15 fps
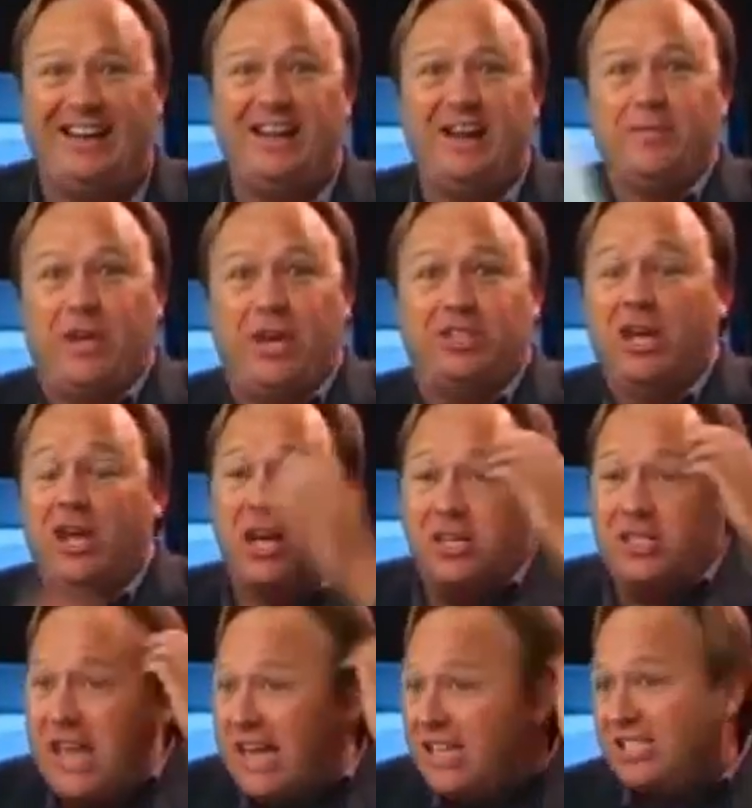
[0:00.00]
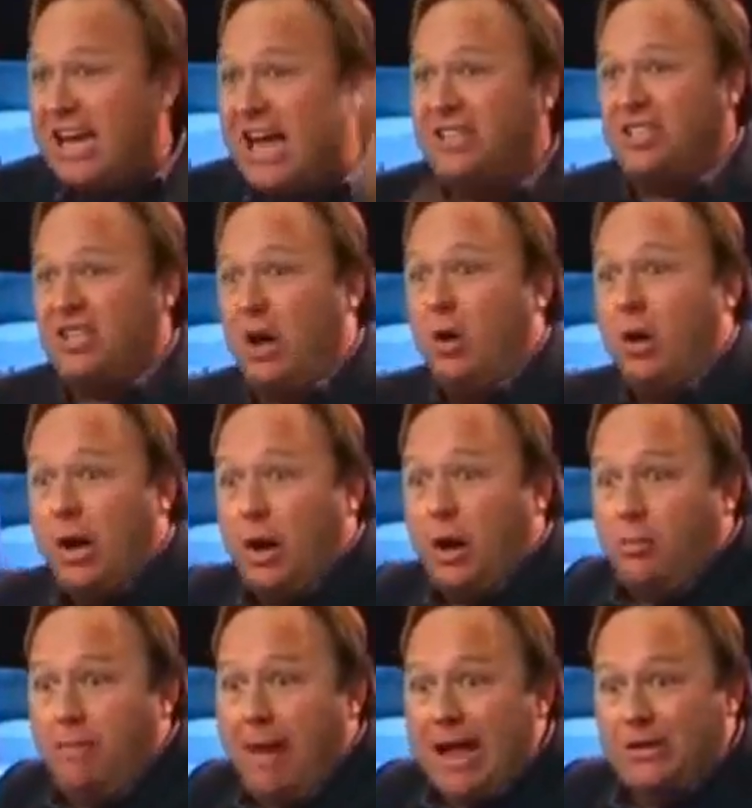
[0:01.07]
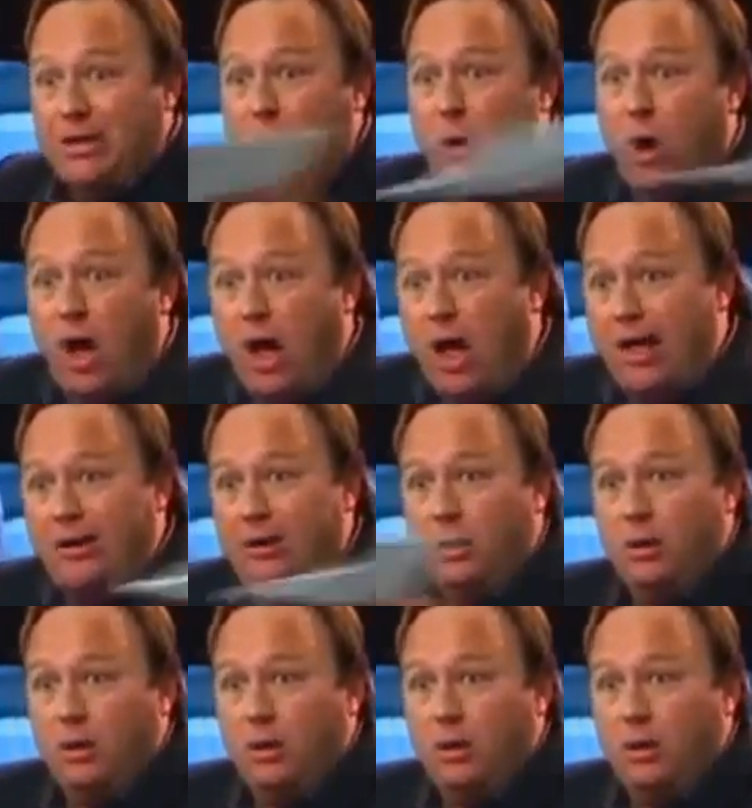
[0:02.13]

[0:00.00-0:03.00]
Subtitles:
Because they said so. Here, magic wand.